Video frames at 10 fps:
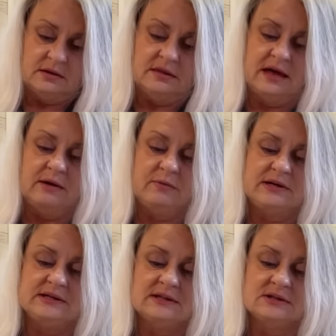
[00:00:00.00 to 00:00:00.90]
that we
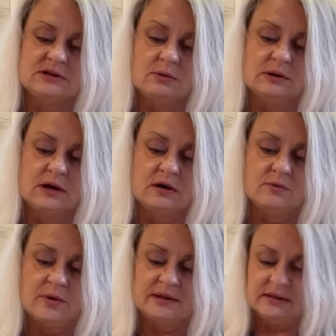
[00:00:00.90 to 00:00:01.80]
did the sew
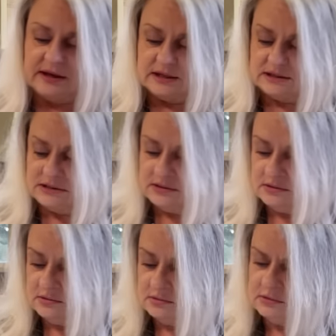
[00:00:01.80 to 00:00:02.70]
along with last
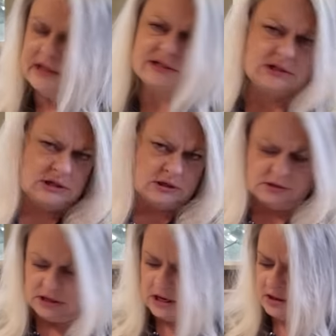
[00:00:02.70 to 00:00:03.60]
last year.
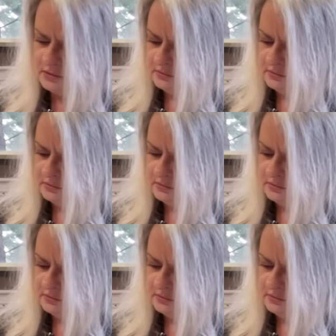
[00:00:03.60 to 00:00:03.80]
Yeah.